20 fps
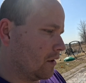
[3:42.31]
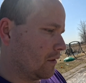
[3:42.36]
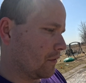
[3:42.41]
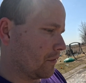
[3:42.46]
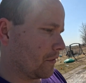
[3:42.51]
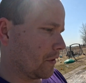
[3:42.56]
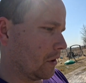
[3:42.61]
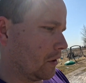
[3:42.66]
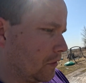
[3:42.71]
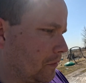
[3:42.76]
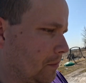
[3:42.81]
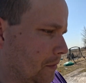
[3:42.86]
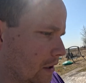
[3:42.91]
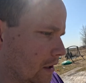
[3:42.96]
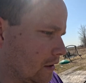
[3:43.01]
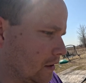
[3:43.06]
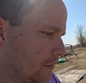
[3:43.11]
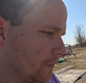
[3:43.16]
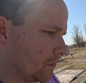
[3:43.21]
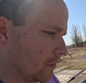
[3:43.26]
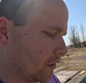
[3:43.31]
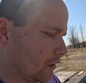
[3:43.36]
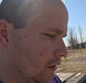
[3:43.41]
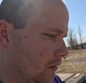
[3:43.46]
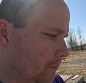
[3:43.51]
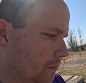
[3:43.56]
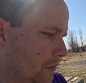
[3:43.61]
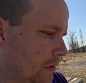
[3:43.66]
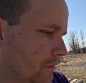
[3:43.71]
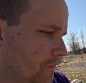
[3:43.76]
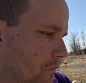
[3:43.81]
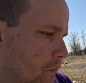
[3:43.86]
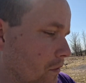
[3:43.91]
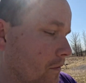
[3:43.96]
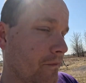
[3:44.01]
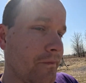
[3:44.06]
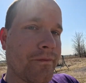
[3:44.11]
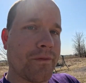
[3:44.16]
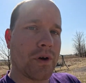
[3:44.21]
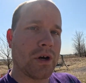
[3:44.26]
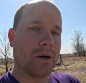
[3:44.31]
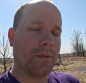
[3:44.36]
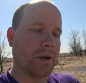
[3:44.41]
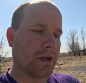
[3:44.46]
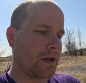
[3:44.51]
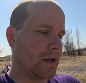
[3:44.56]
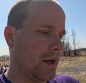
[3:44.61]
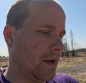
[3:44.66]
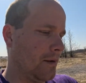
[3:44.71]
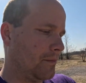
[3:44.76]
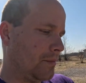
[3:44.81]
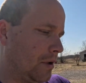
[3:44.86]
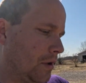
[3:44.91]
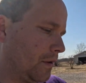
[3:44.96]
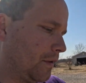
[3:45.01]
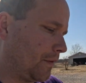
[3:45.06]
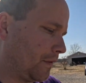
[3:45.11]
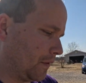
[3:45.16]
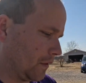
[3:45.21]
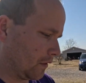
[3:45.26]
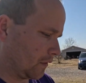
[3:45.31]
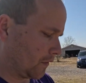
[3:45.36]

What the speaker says: Those buckets are going to be for vermicomposting.